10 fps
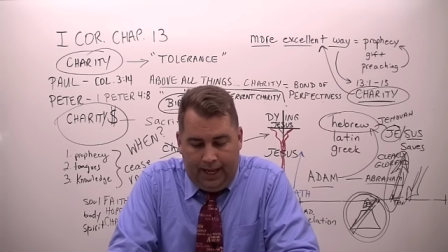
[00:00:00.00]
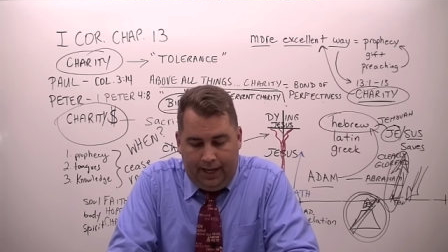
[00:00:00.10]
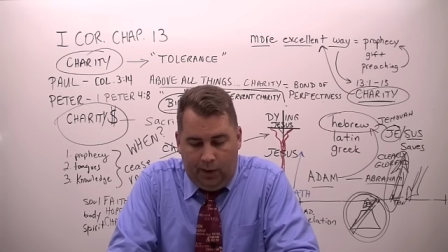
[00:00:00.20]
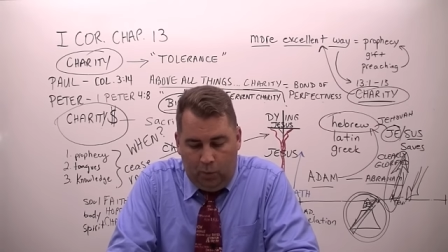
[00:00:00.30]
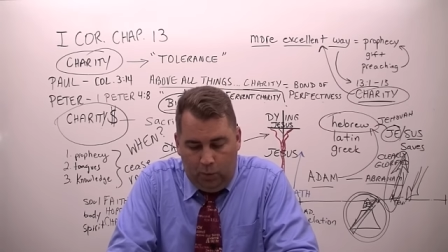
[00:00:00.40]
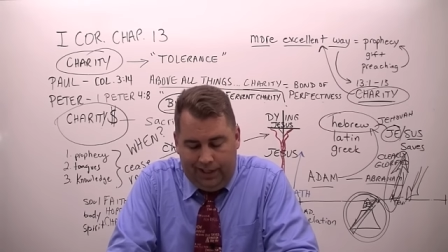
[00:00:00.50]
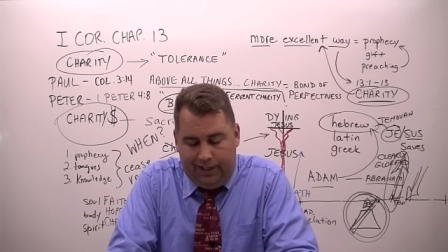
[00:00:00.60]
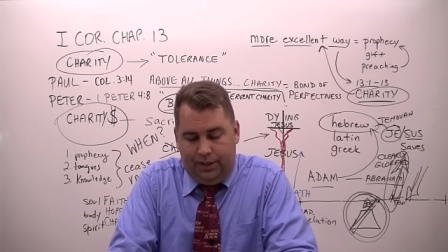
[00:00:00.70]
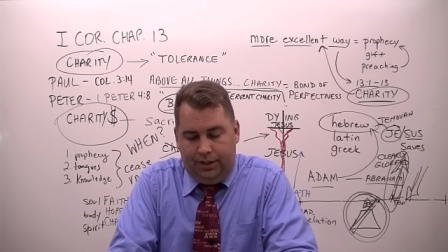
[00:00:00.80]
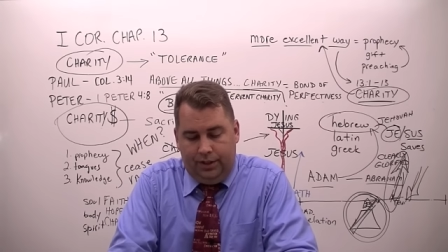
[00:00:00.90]
And I
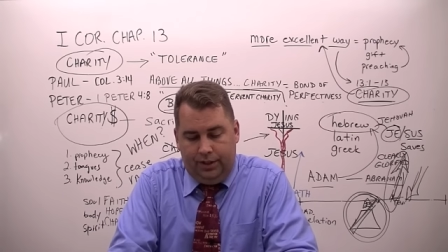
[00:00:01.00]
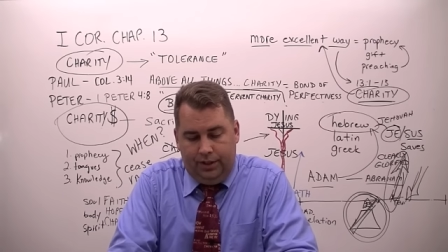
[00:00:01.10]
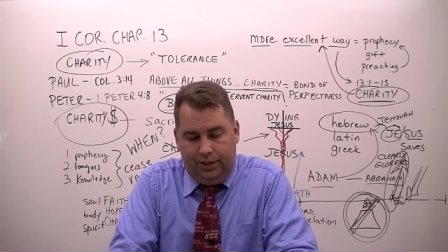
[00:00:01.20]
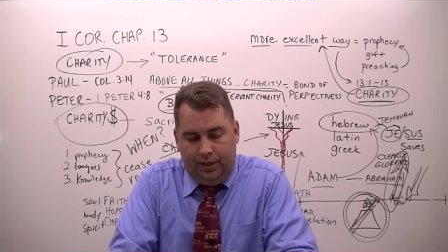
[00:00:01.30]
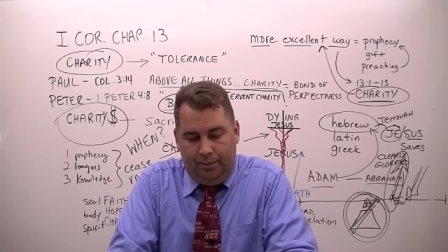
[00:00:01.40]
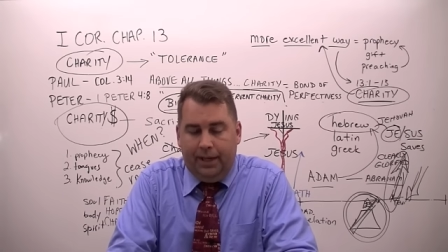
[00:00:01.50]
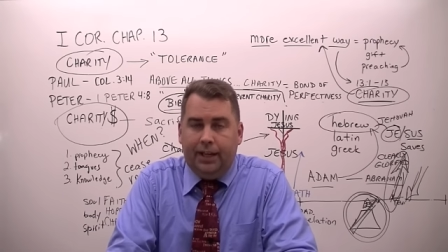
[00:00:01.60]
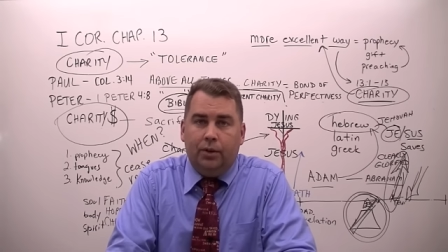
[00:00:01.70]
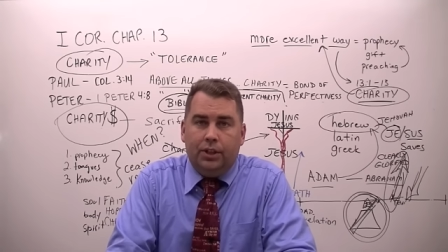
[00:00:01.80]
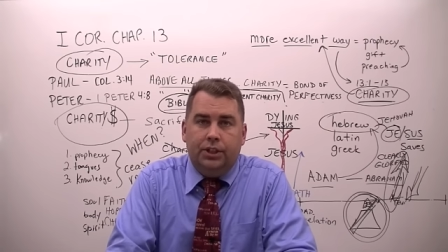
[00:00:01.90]
wish that
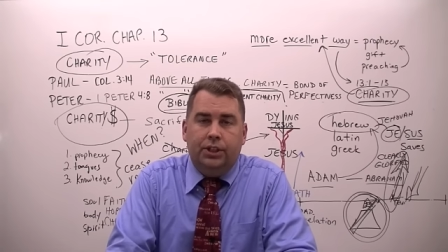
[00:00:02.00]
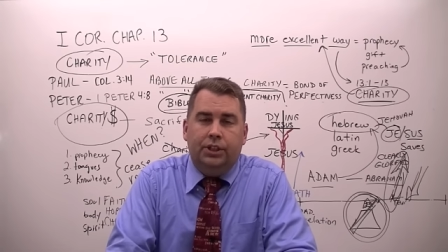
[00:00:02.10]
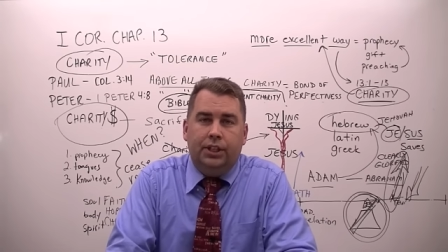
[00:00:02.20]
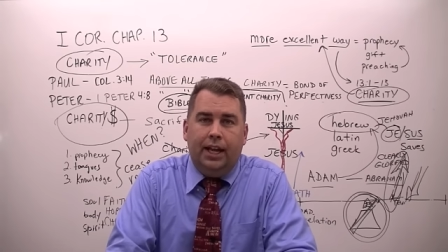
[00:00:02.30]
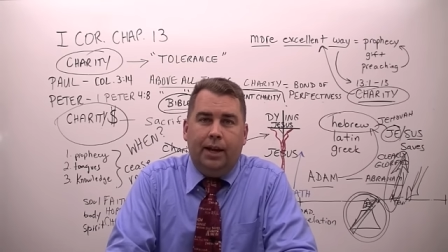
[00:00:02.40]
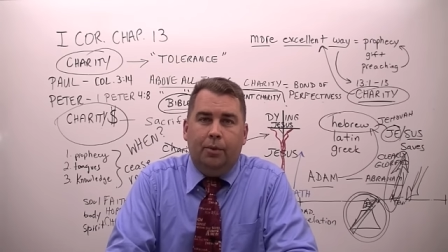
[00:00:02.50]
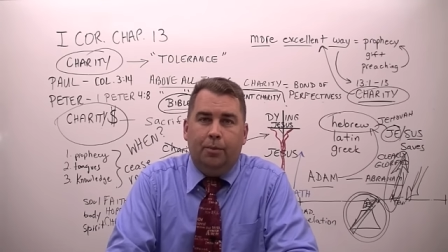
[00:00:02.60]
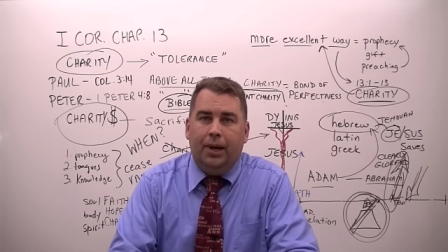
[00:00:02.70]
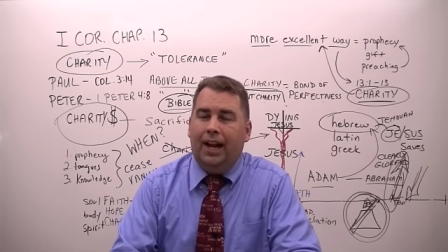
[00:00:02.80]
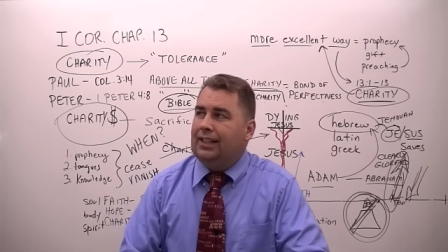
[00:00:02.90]
many Christians today
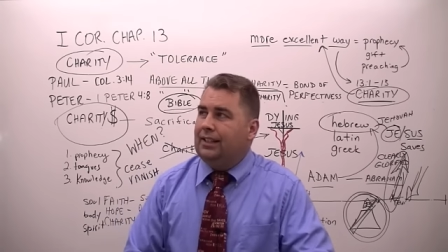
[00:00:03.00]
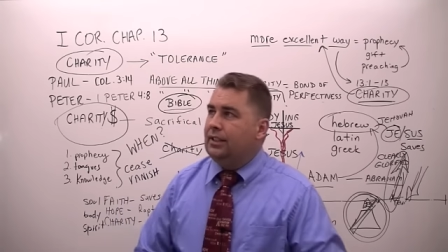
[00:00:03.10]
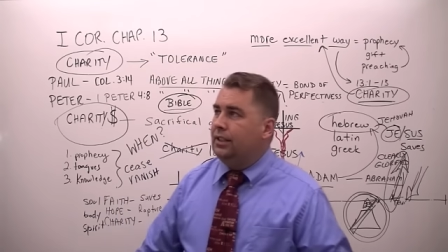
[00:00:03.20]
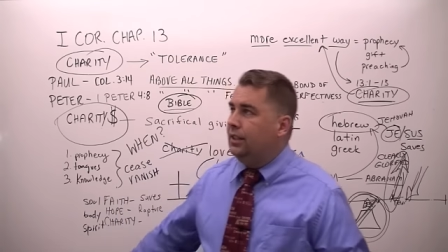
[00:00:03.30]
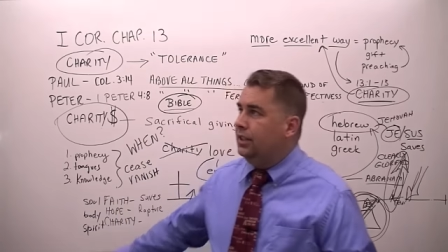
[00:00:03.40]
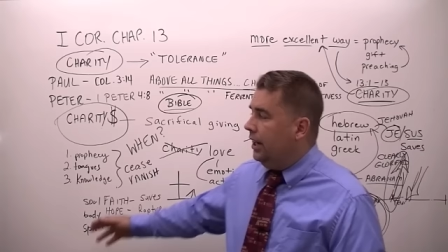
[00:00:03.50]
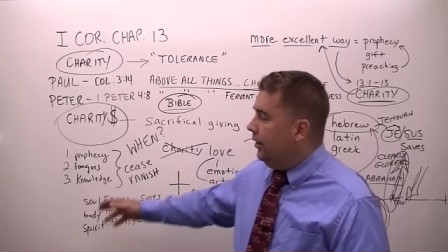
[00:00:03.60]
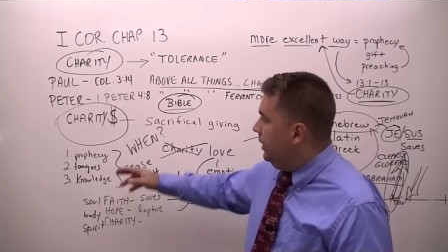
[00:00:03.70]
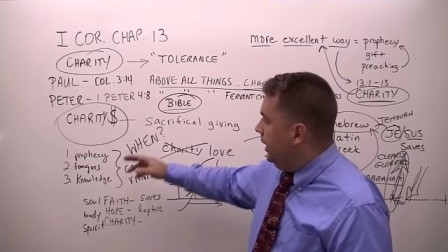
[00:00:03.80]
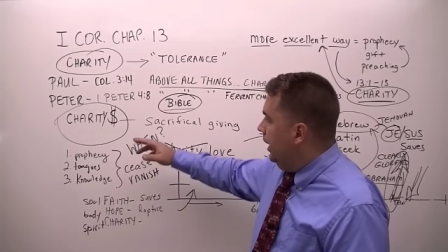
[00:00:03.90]
would practice
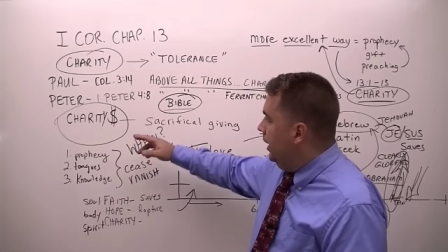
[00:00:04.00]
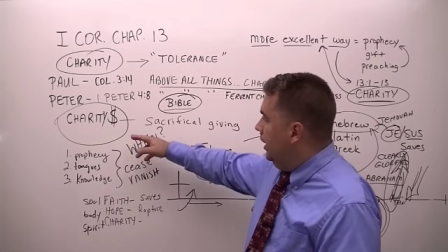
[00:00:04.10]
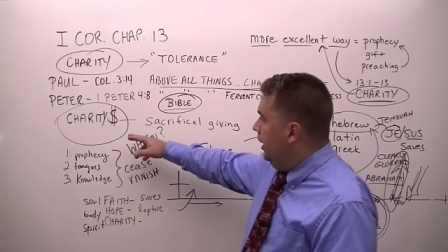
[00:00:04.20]
charity.